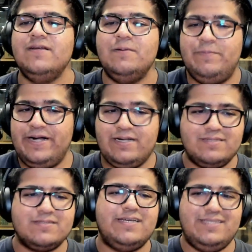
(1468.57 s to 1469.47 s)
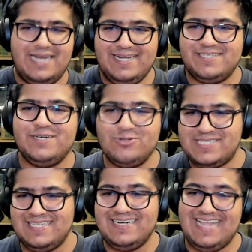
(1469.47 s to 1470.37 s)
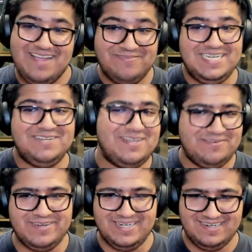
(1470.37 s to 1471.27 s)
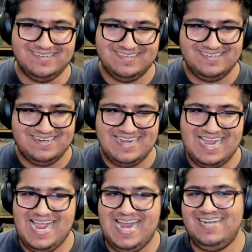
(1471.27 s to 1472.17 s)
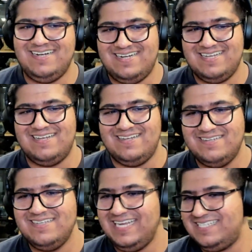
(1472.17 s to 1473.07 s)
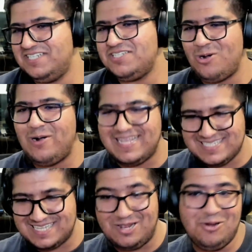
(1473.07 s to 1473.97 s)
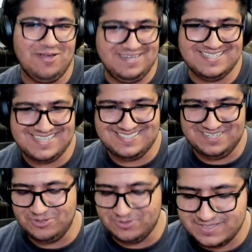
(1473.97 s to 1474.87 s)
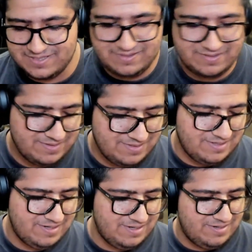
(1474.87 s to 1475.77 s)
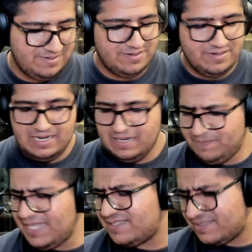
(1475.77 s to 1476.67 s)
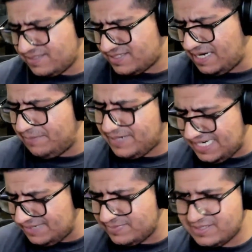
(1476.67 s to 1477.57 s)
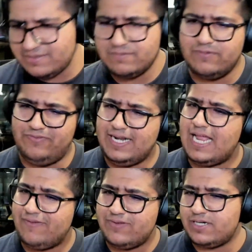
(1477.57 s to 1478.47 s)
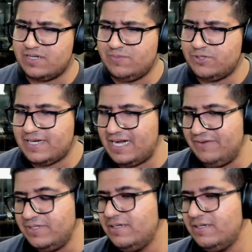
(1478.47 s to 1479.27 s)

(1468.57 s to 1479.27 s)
But that isn't to say that everyone will. And it's just not as glorious as it looks. Plus, some teams will have a little more travel.